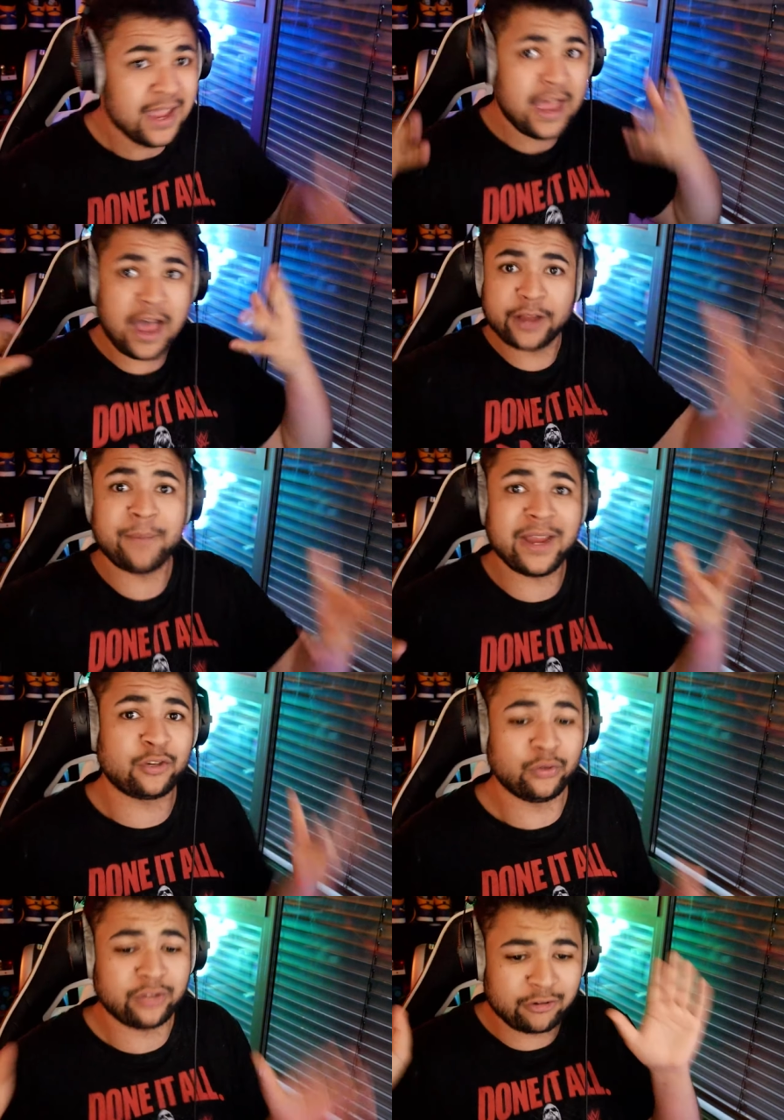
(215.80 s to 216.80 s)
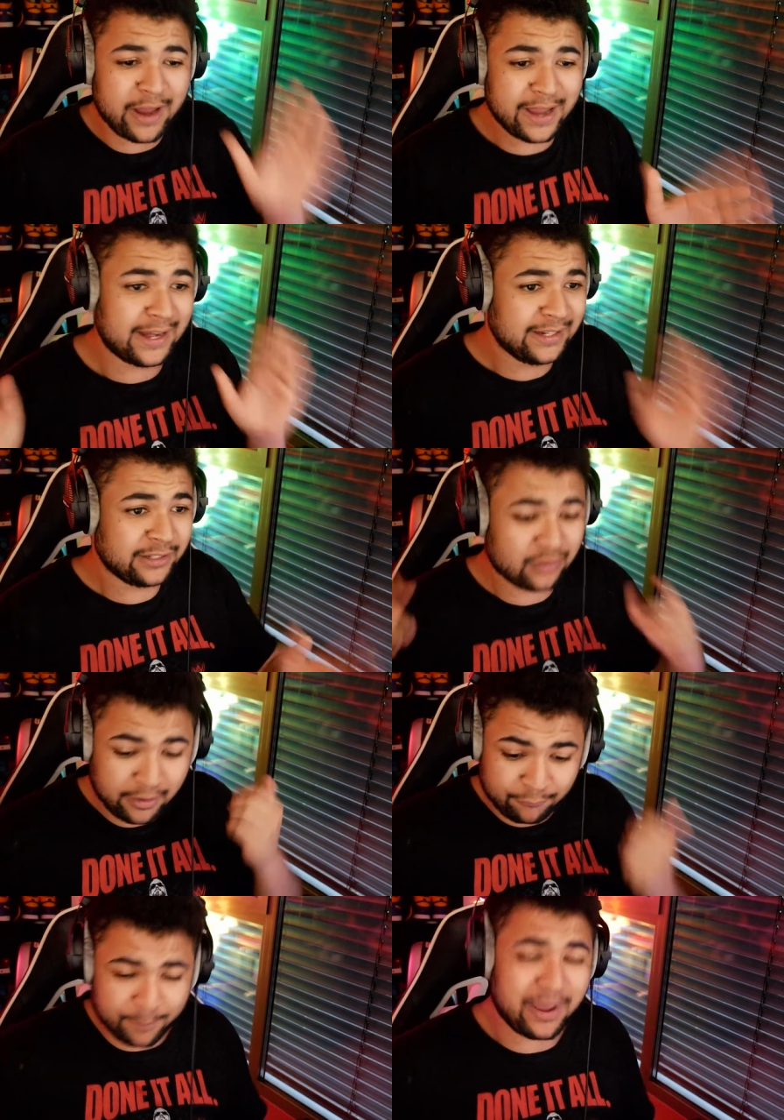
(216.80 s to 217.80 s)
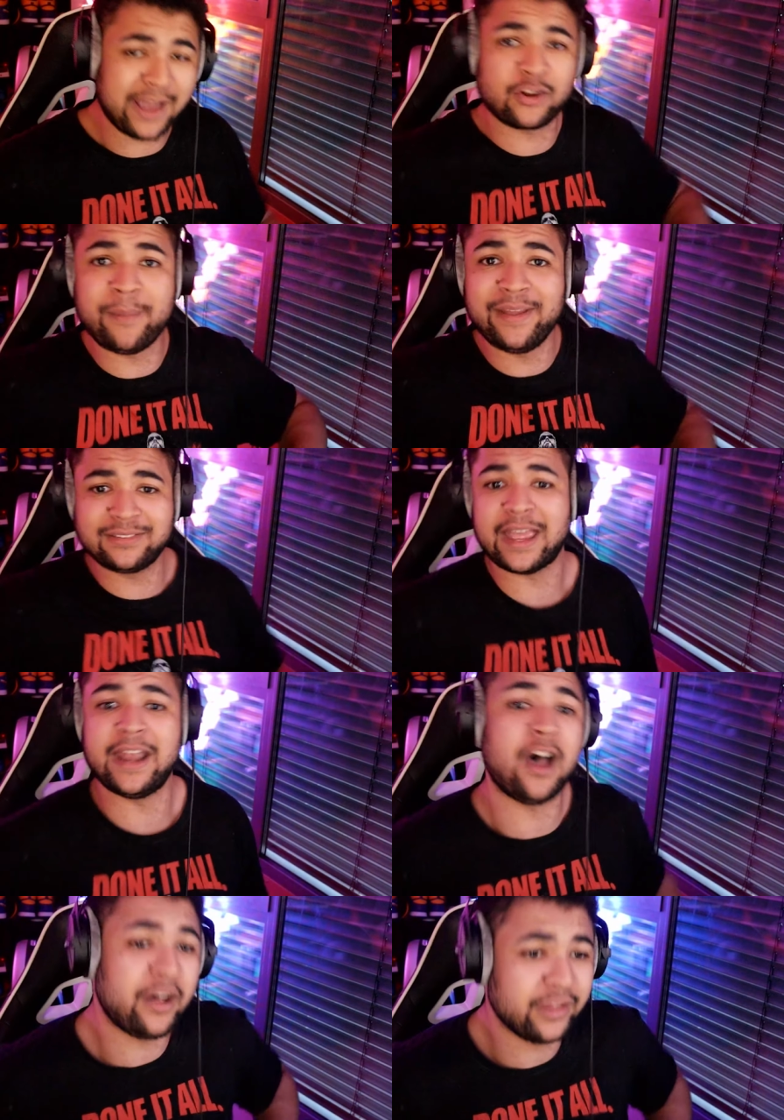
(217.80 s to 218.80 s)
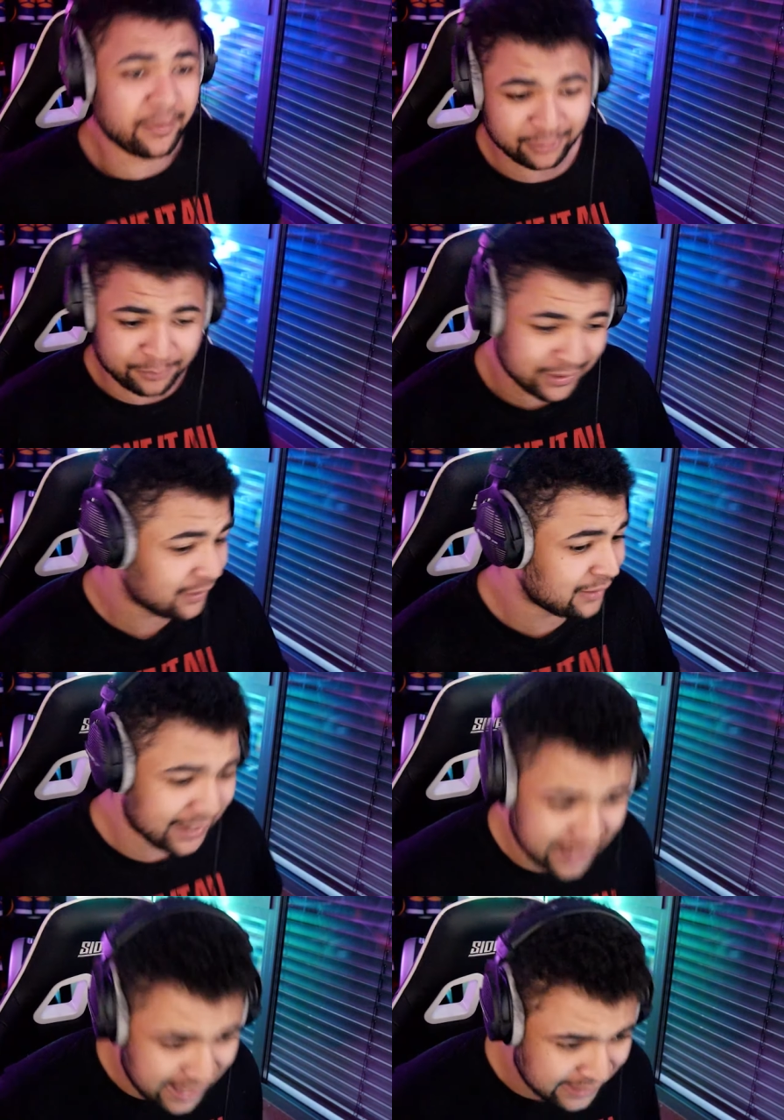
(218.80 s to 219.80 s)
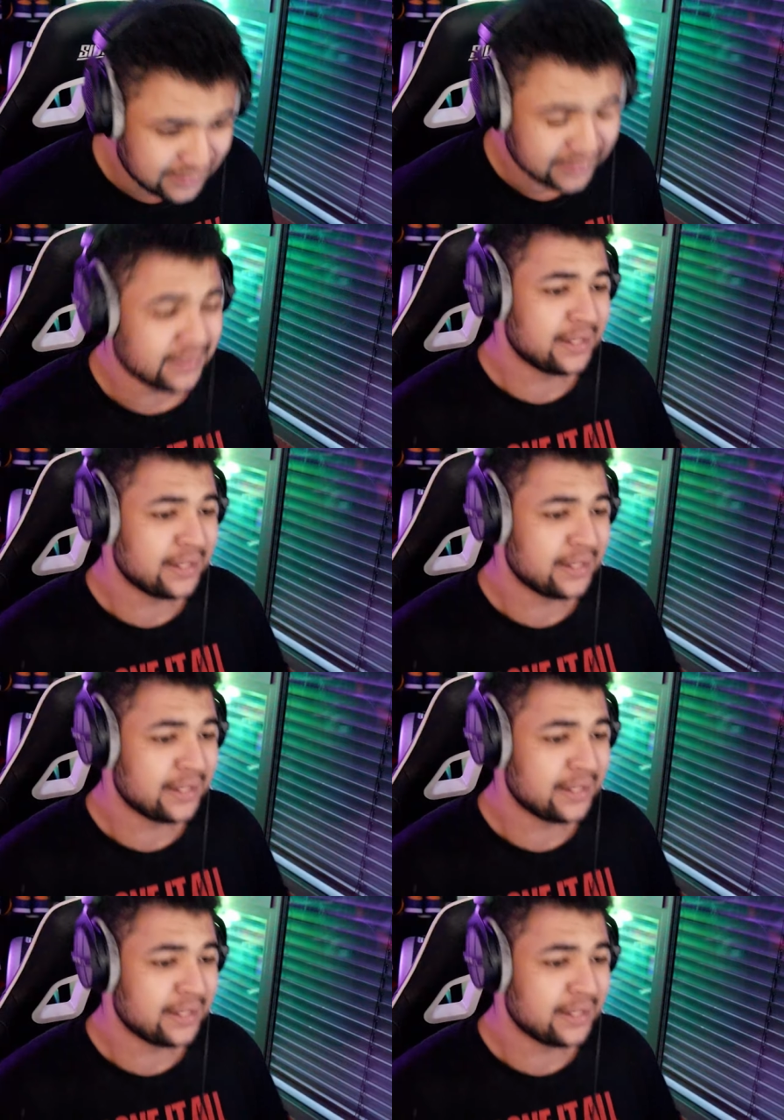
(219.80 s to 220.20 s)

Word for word: I'll make sure to try and at least reply to comments and heart them as much as I can.